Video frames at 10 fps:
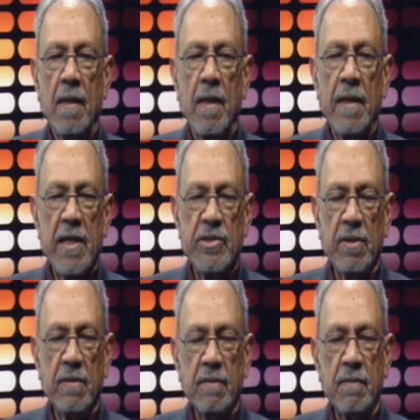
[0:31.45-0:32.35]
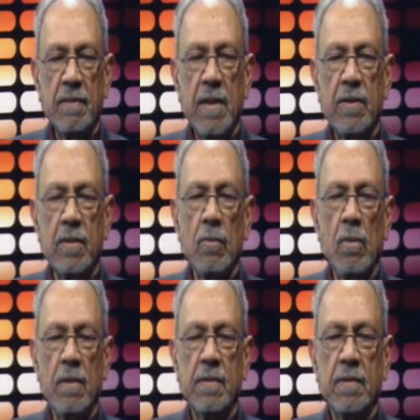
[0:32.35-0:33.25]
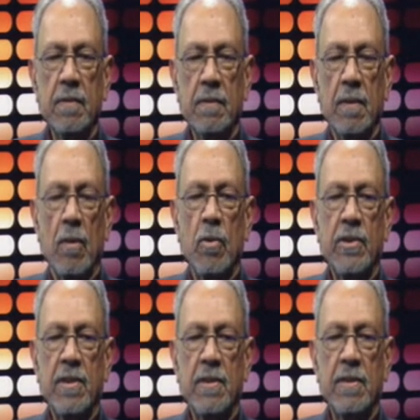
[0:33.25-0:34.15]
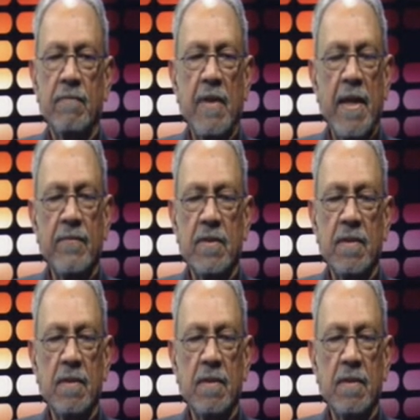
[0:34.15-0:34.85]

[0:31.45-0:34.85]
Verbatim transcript: A nation that ruled the ocean's waves,